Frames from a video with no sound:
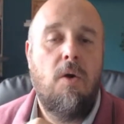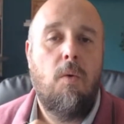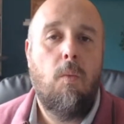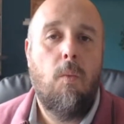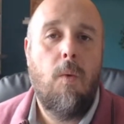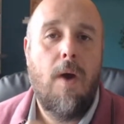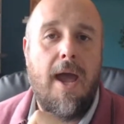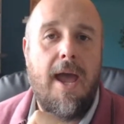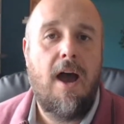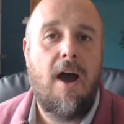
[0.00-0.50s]

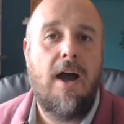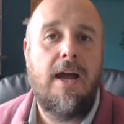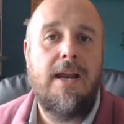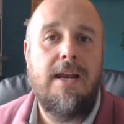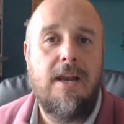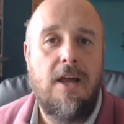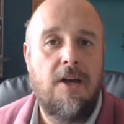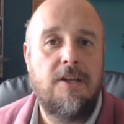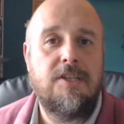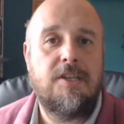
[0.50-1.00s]
where I
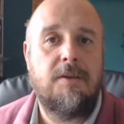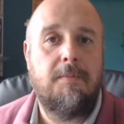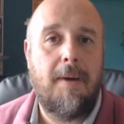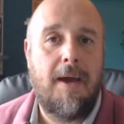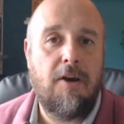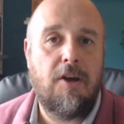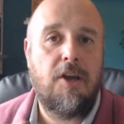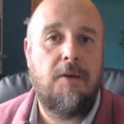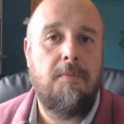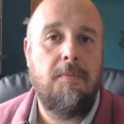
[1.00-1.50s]
learnt
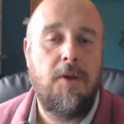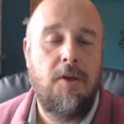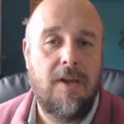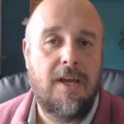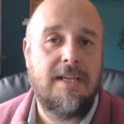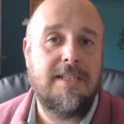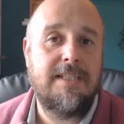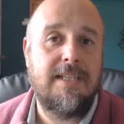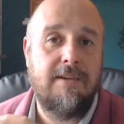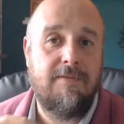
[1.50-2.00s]
about
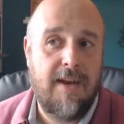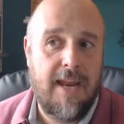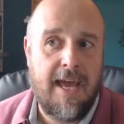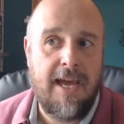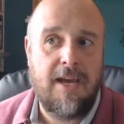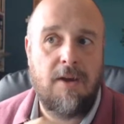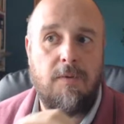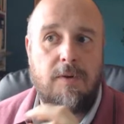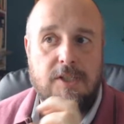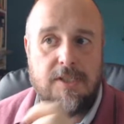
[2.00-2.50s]
communicative
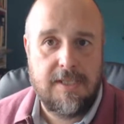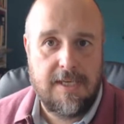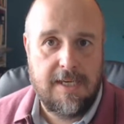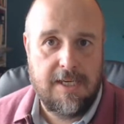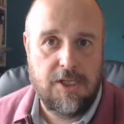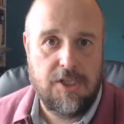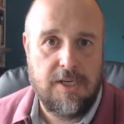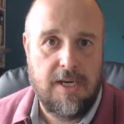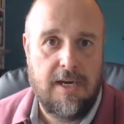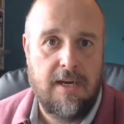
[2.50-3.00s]
language
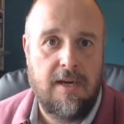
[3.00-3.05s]
teaching.